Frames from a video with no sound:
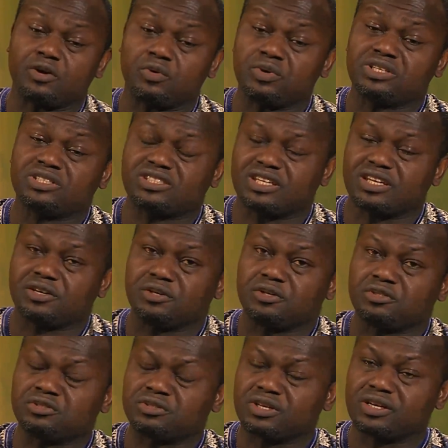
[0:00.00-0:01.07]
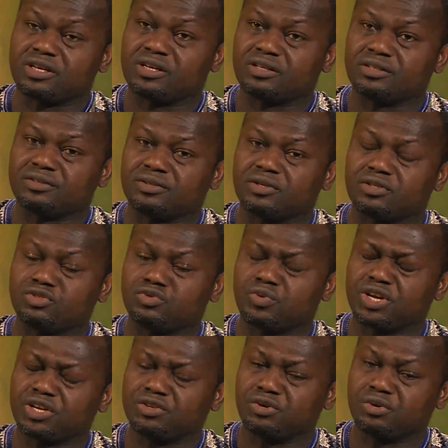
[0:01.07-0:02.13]
I always say on the
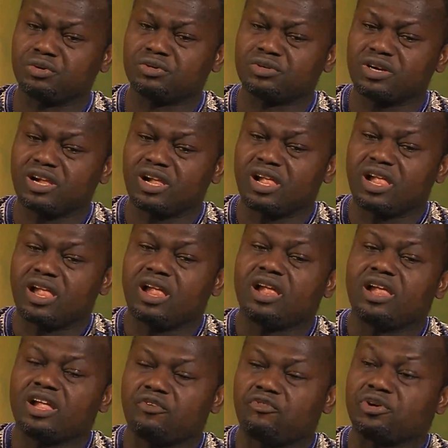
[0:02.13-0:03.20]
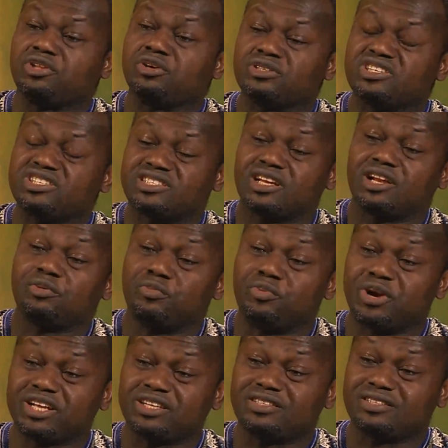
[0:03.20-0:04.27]
radio, if we don't
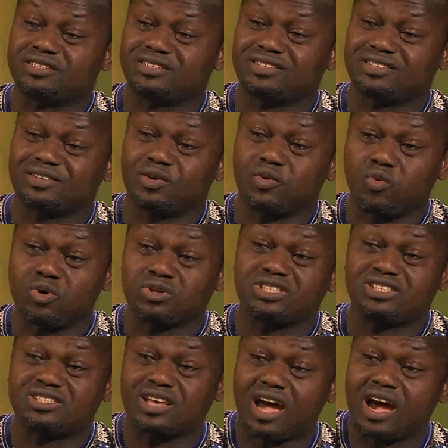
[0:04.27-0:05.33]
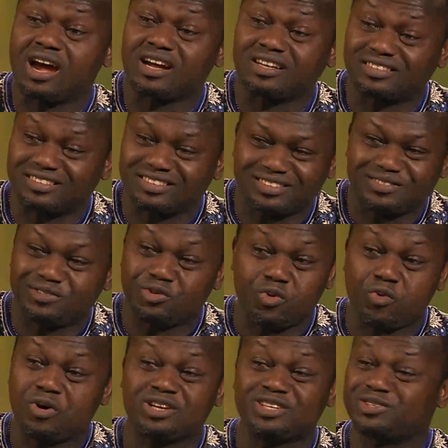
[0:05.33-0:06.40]
celebrate what is ours, no
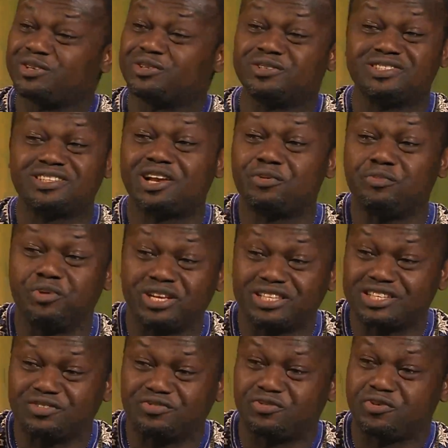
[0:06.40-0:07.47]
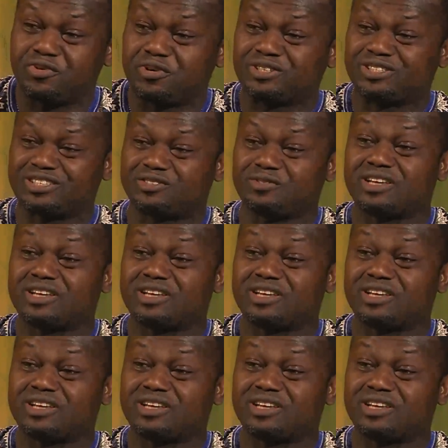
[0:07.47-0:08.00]
one is going to celebrate it for us. True.